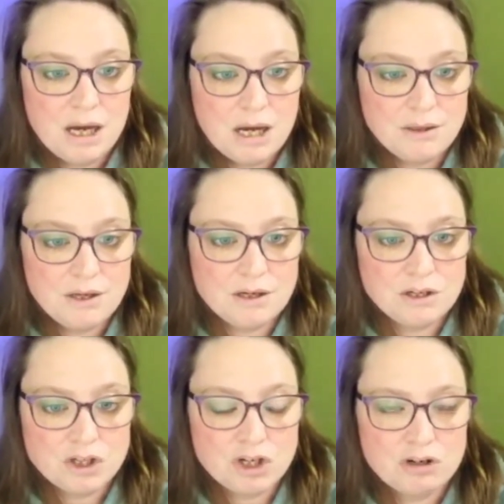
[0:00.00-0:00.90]
that
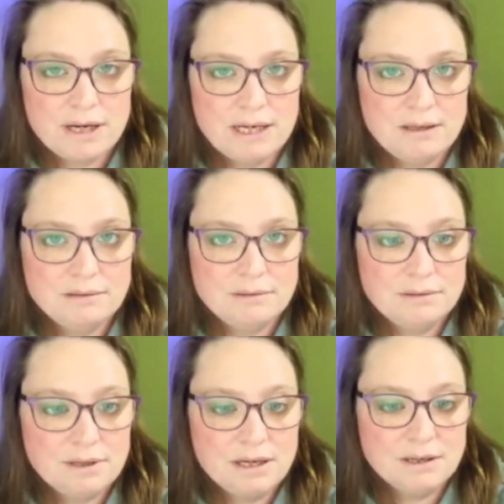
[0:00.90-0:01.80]
can tolerate
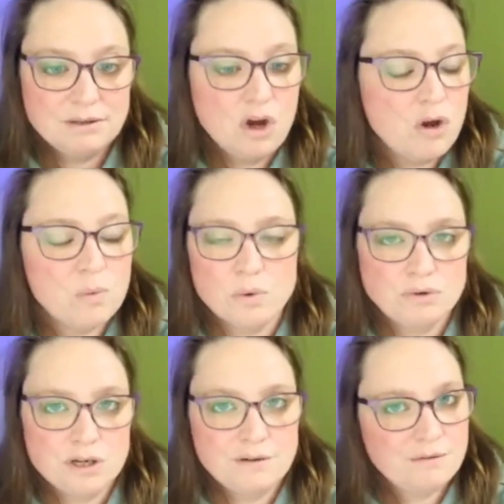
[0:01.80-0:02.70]
like no
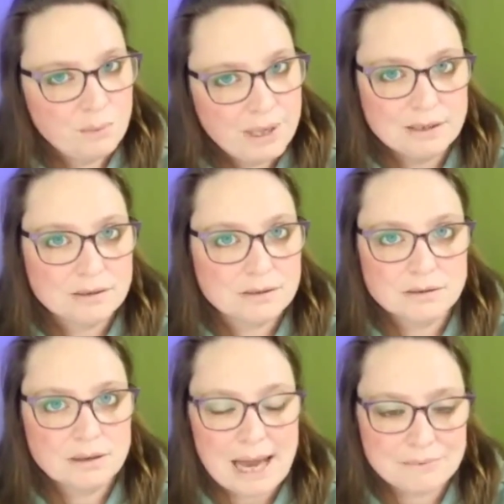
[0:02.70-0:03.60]
water for weeks,
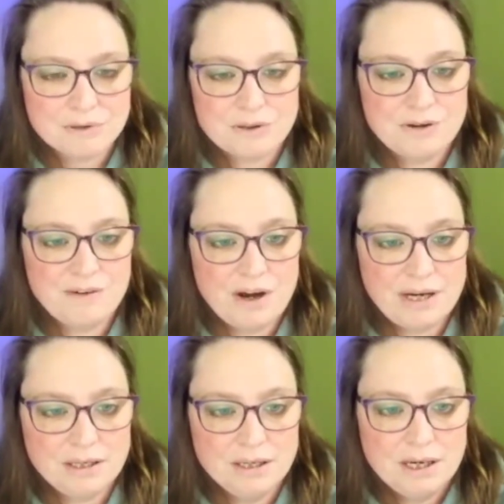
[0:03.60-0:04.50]
absolutely
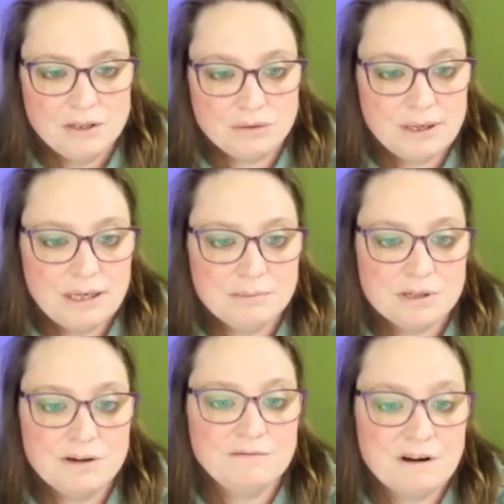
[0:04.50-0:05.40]
fine. Geraniums
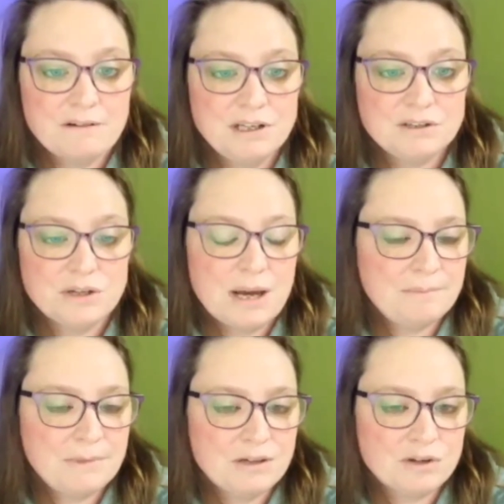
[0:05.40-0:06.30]
are very um,
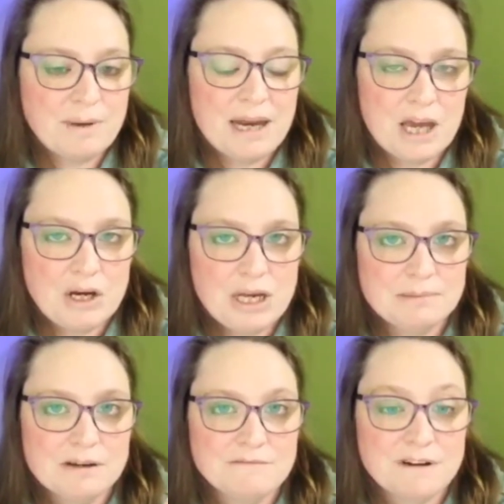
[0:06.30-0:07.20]
so pelargoniums
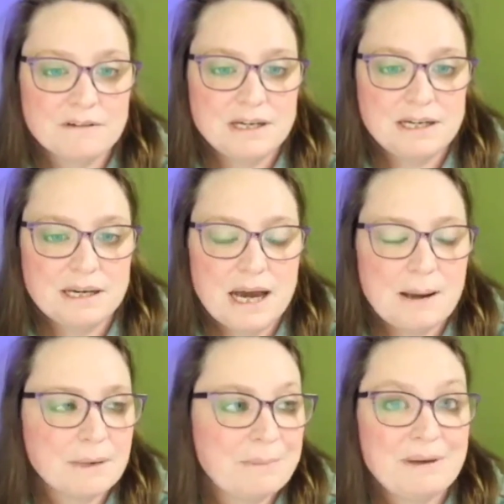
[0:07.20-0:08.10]
are very
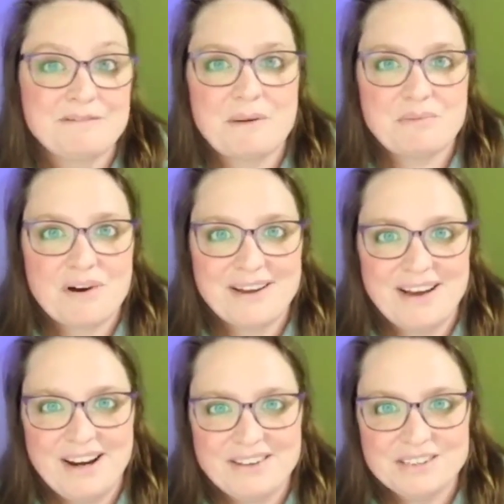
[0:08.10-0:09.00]
um, can be very bright
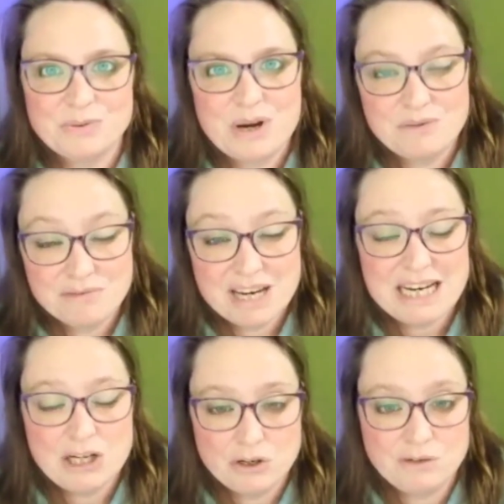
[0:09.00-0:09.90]
colours as well, and
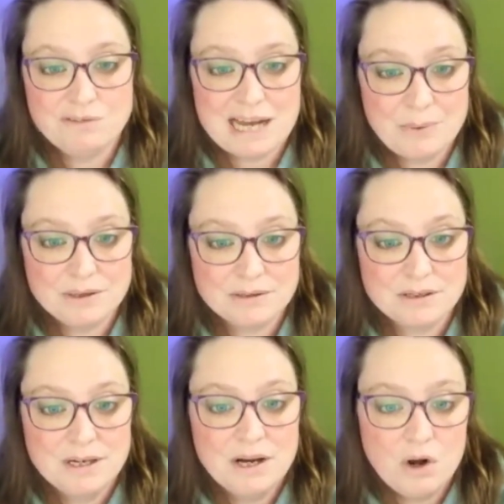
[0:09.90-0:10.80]
really good flowers
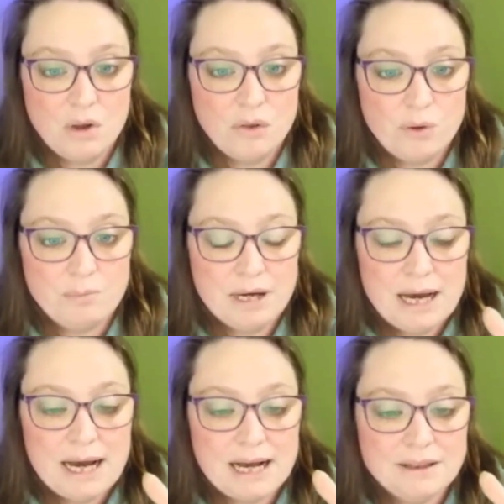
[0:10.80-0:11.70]
on them,
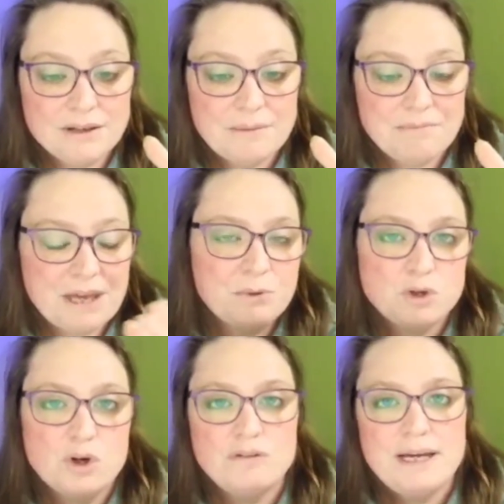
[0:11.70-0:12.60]
and um, they would
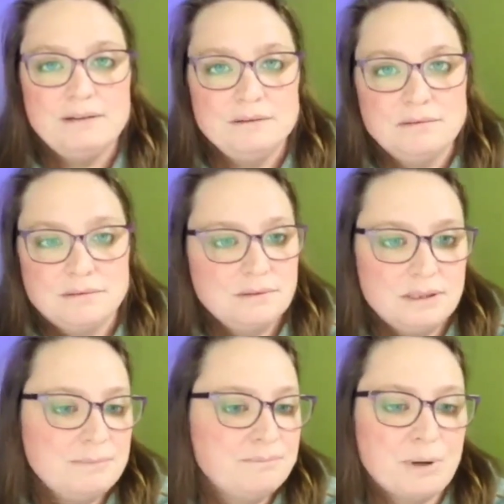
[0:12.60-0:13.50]
tolerate
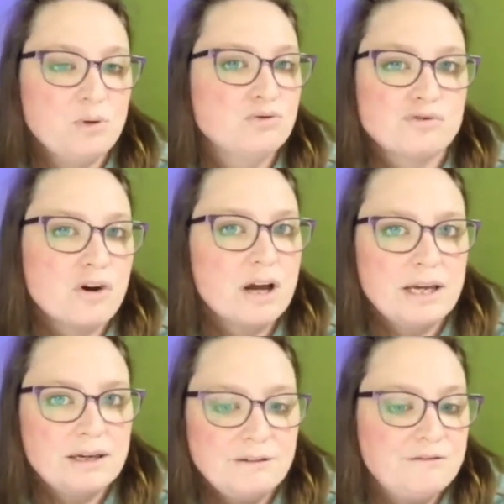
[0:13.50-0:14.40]
bone
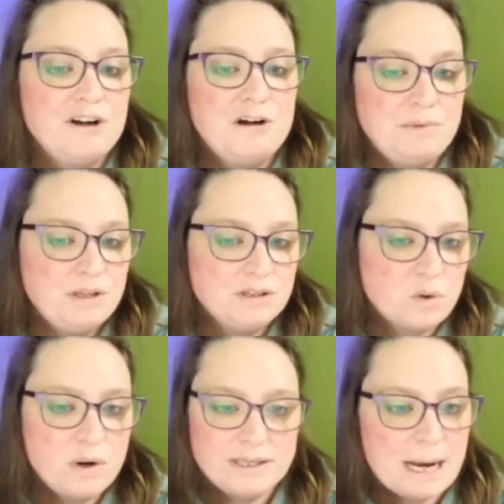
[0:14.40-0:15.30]
dry environments
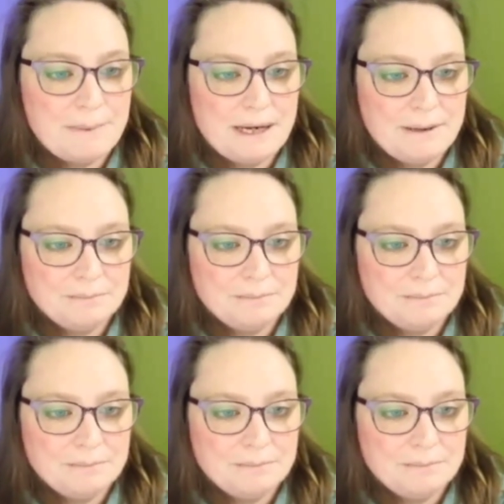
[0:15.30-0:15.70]
quite happily.